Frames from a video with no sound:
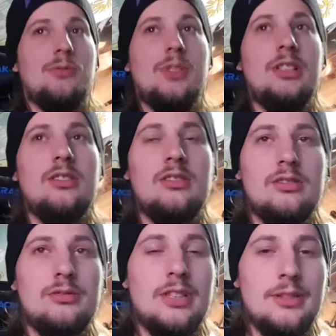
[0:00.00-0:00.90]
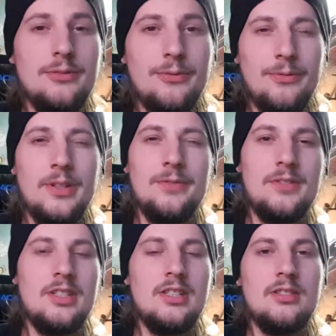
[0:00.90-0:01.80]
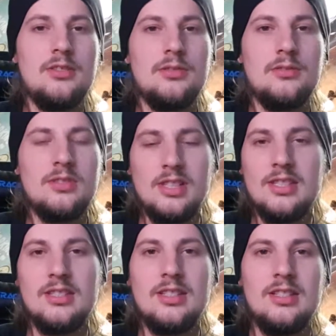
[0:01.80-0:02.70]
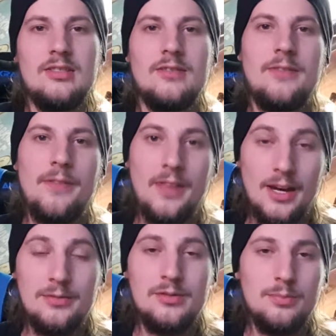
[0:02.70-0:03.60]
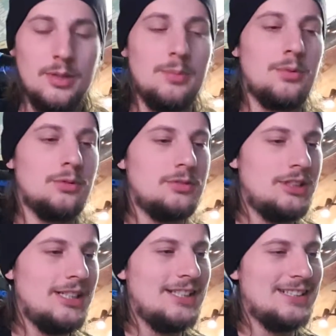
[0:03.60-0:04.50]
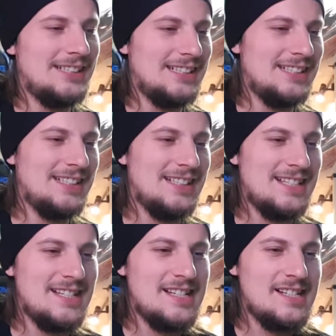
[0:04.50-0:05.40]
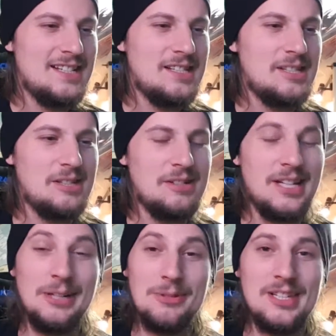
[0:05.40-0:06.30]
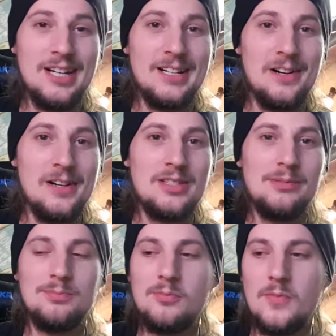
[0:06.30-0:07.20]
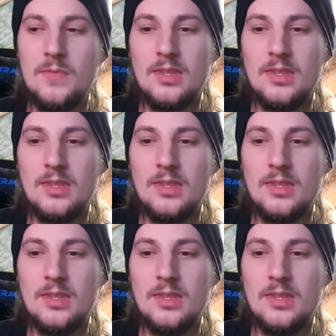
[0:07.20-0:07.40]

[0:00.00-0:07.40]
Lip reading: well, around 15 to 16,000 people. So yeah, that was kind of awesome.